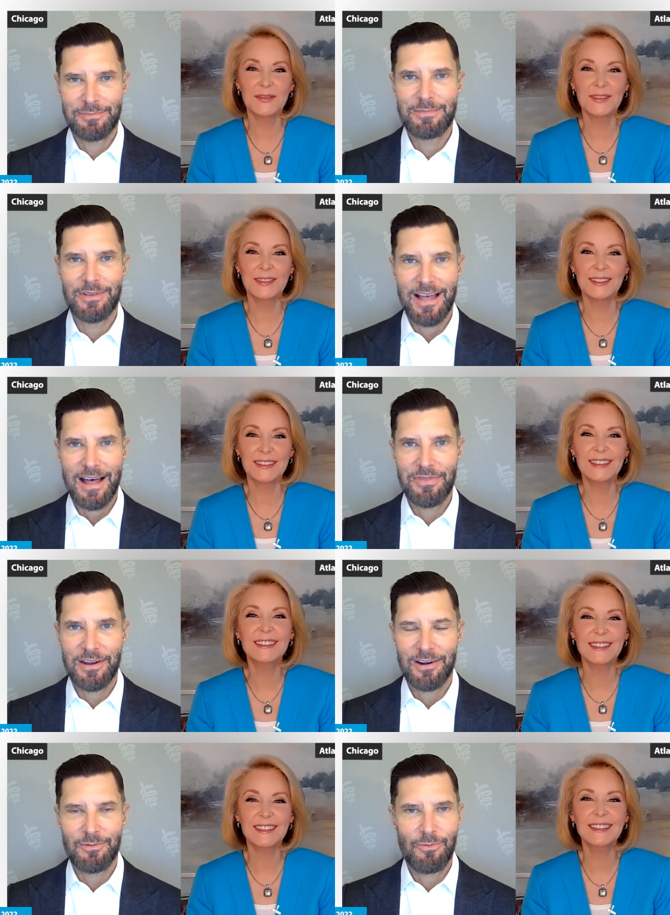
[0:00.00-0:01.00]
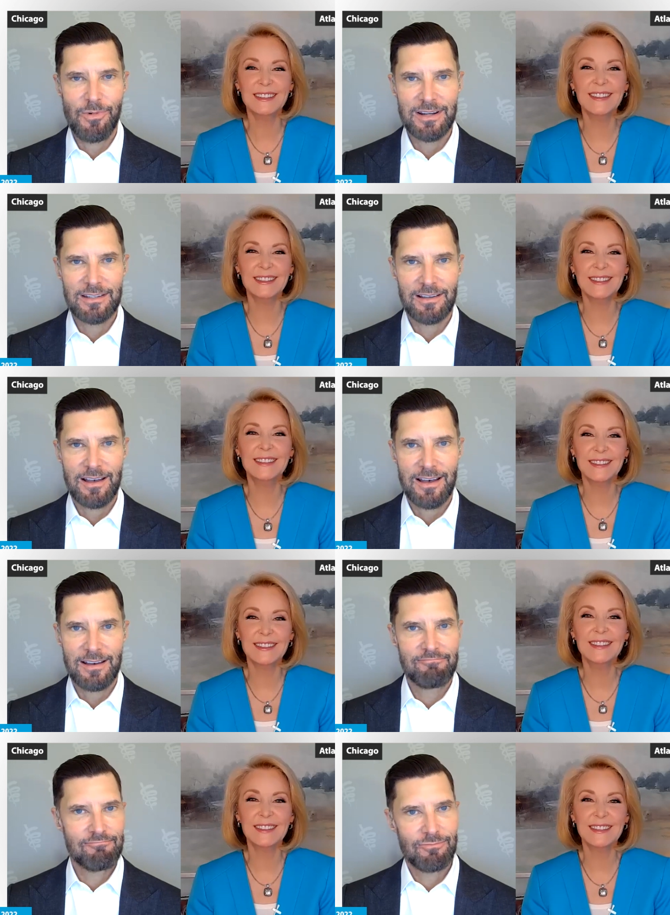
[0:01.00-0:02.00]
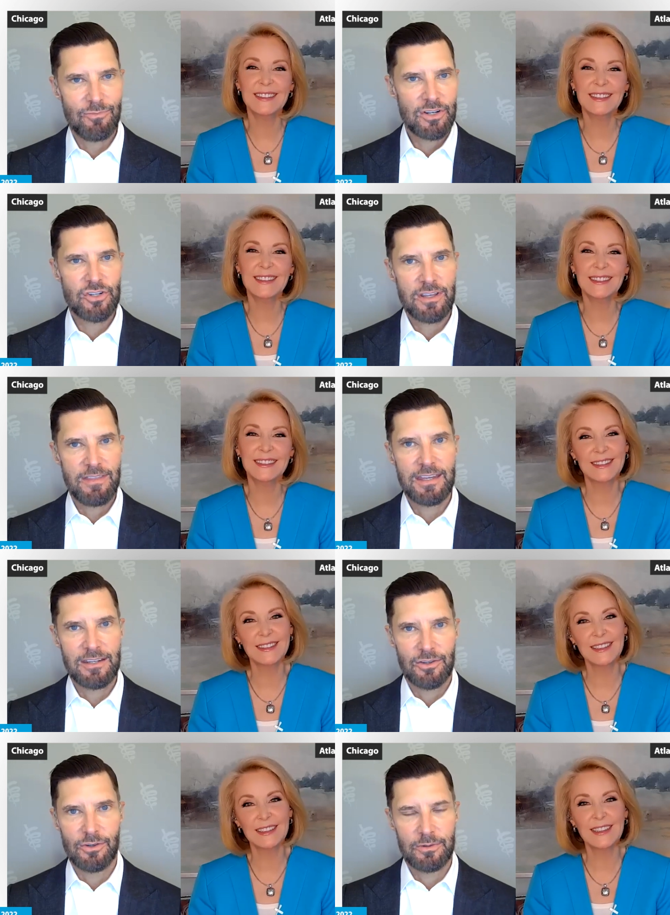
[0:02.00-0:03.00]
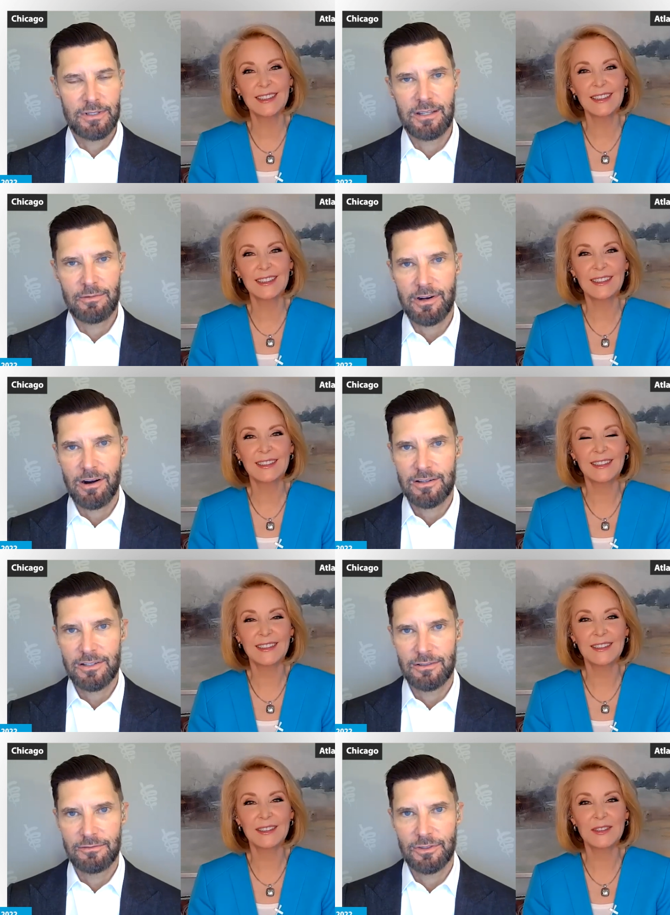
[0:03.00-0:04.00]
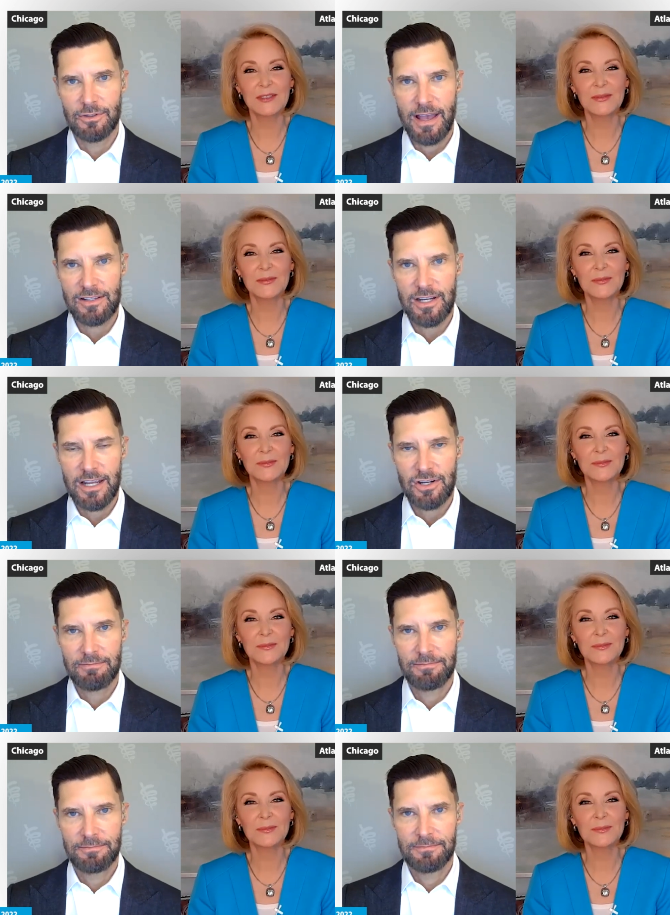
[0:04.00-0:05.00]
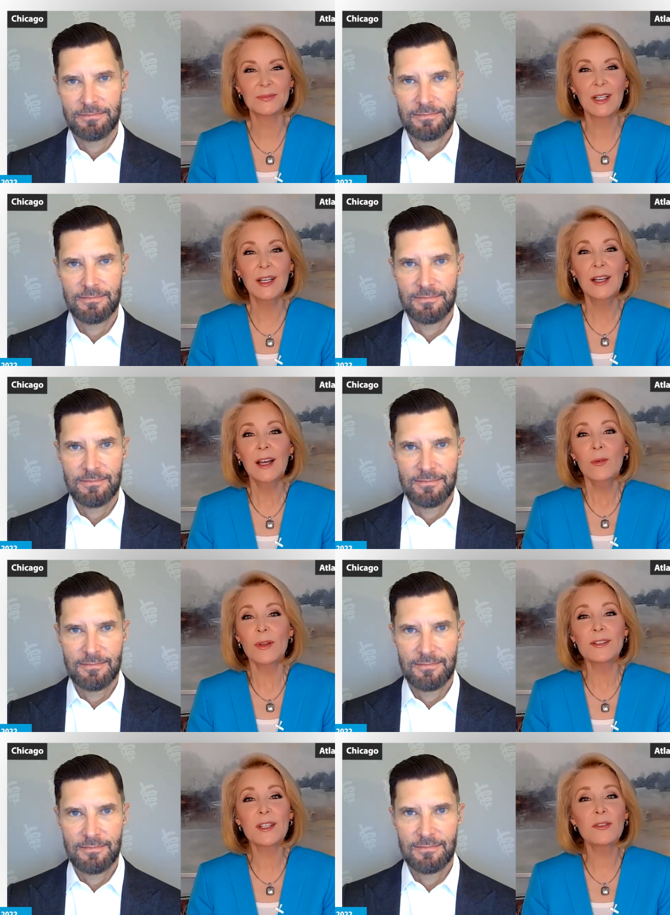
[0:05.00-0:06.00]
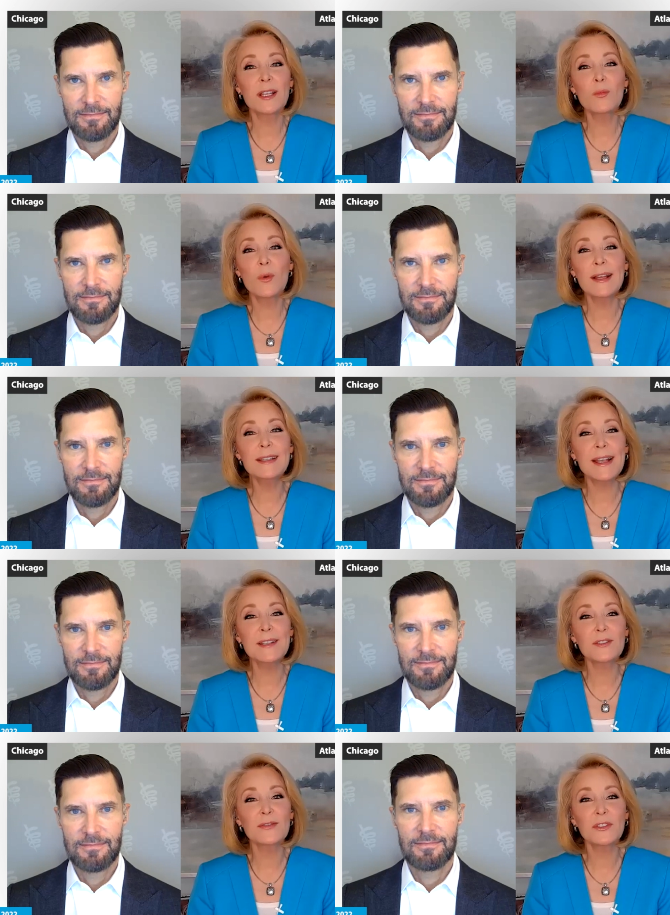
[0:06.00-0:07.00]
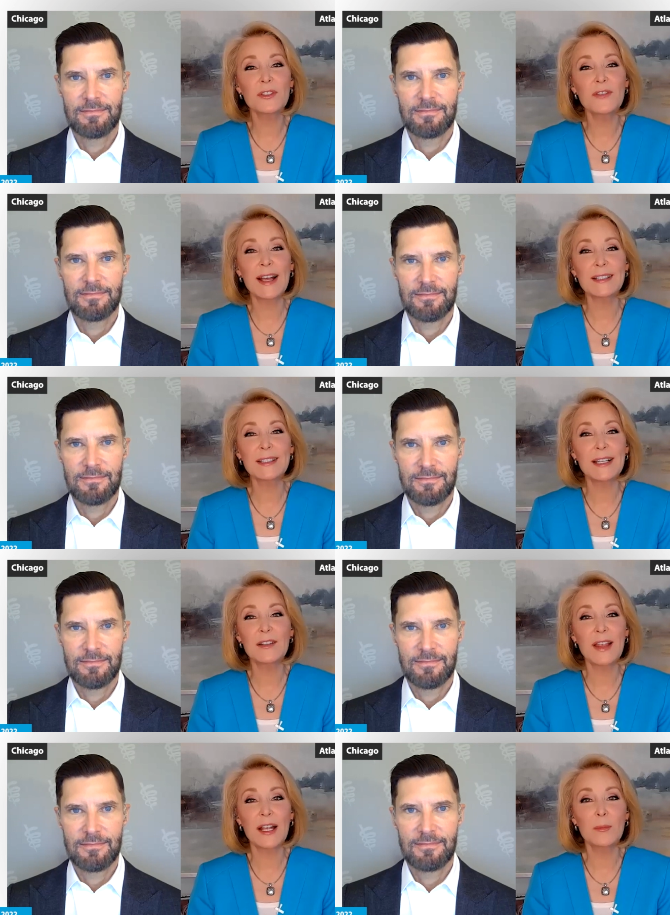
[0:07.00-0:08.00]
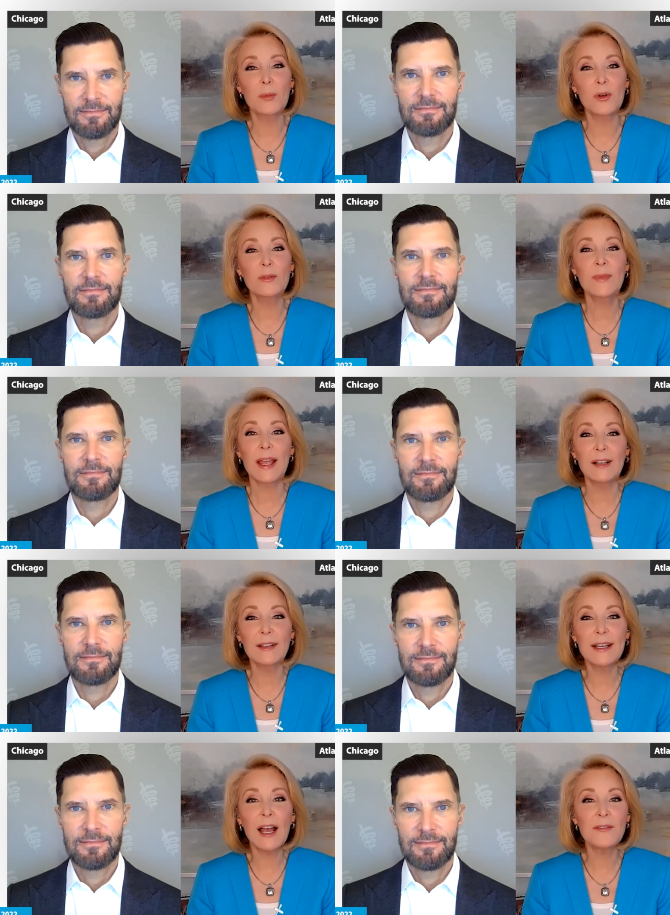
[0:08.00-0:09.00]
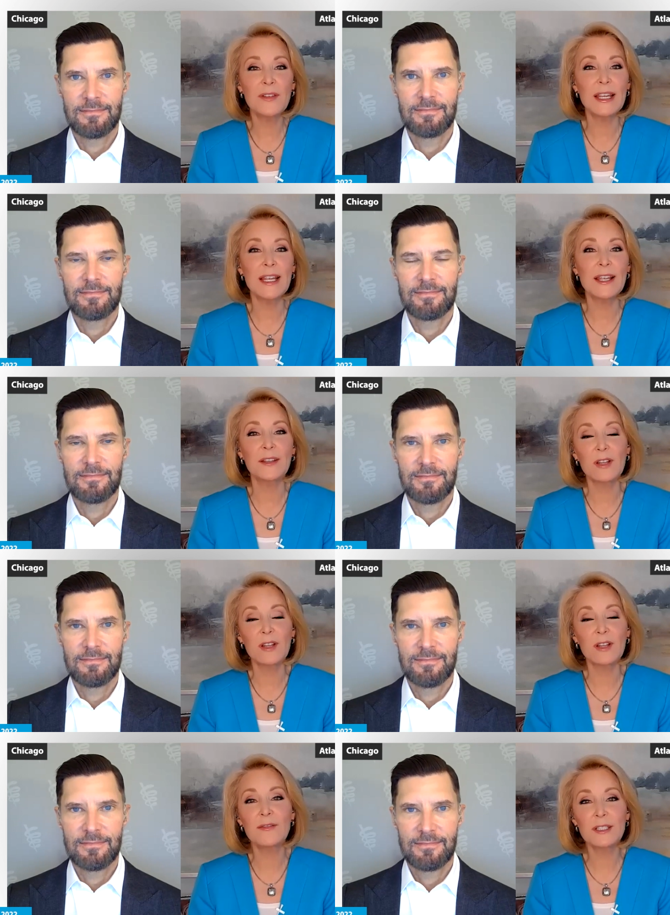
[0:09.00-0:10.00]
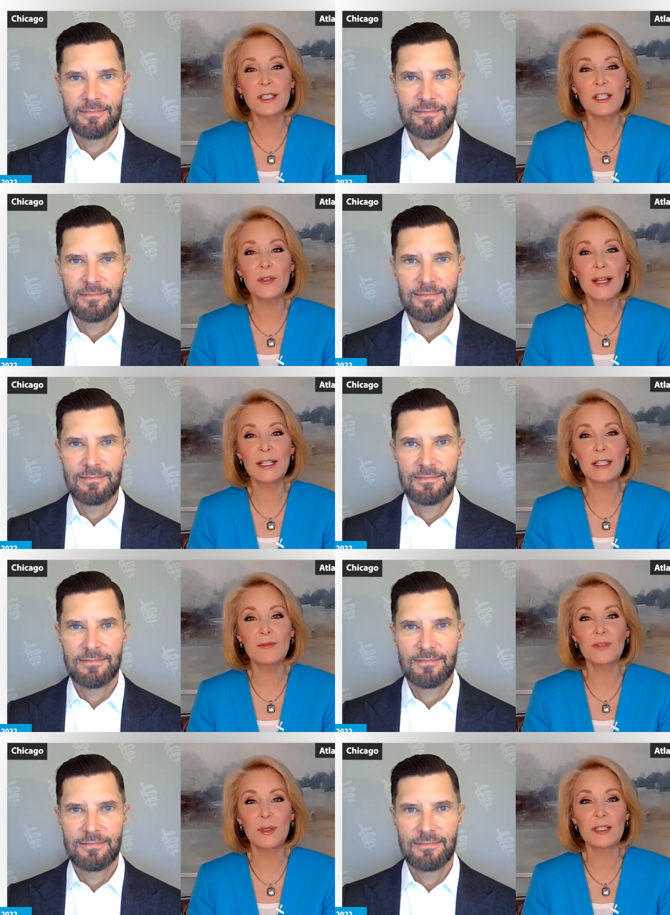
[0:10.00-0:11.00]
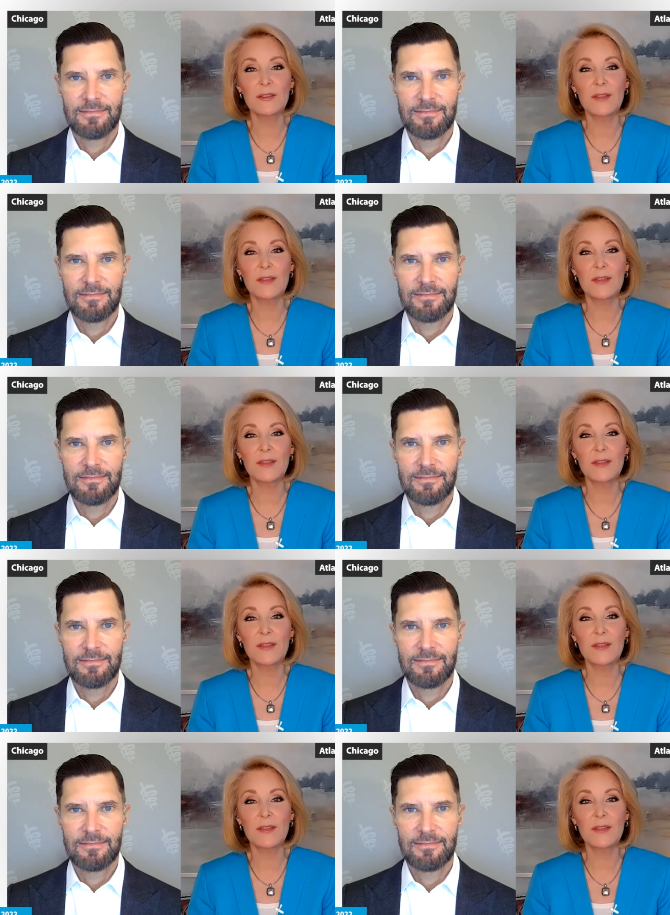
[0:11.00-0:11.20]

Speaker 1: people out there? What uh, what should they do in regard to flu vaccination?
Speaker 2: Well, there's only one nasal flu vaccine available: LAIV, the live attenuated influenza